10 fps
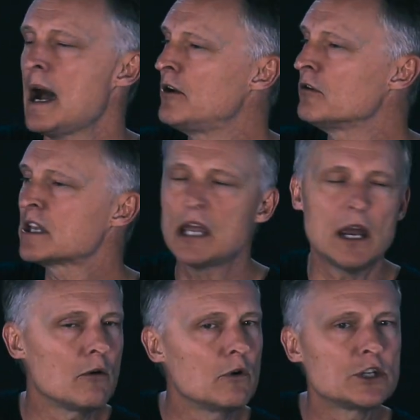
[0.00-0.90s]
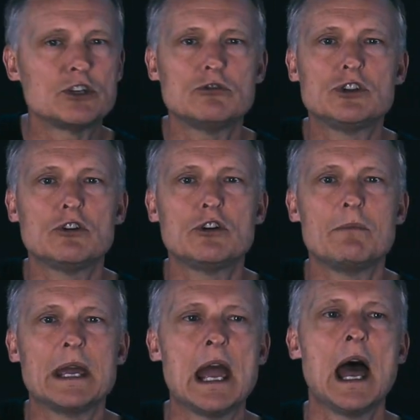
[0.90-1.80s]
I don't care what you do to
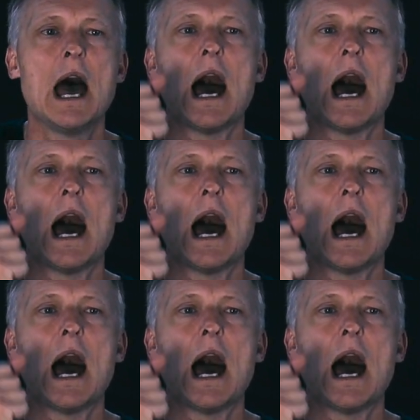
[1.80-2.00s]
me.